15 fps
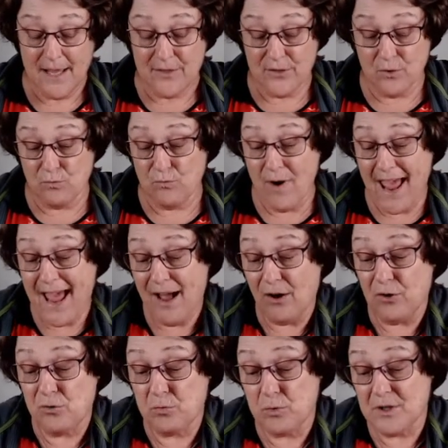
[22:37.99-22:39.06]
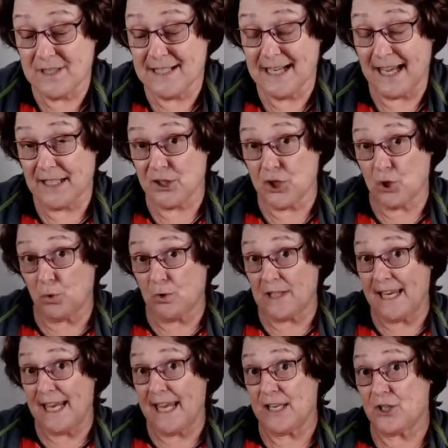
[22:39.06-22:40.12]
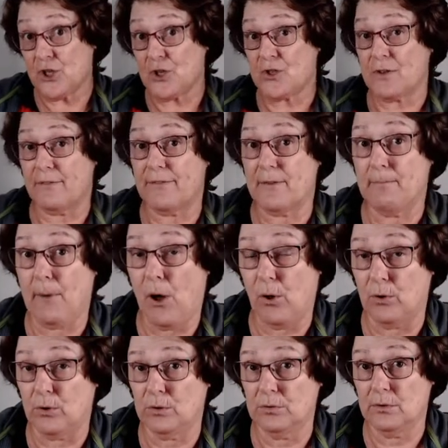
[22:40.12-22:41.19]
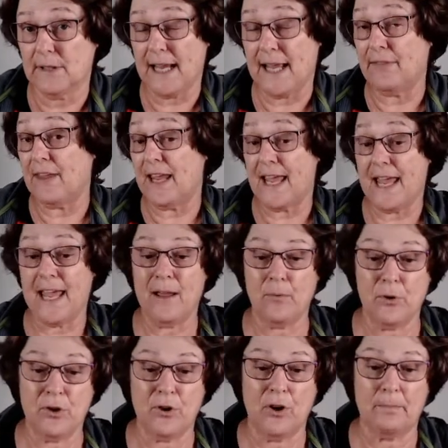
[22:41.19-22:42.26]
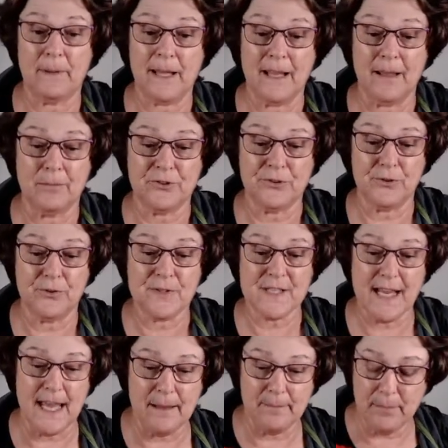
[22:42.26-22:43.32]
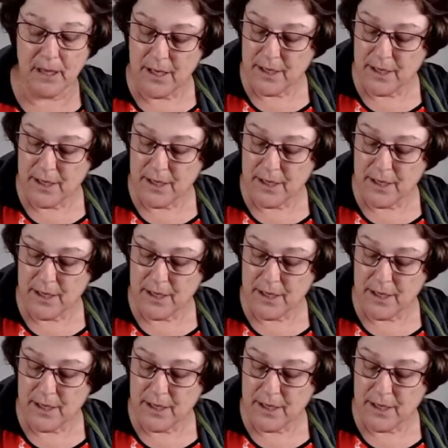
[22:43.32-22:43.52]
the round would touch all the edges of the mold and the air would not be able to escape.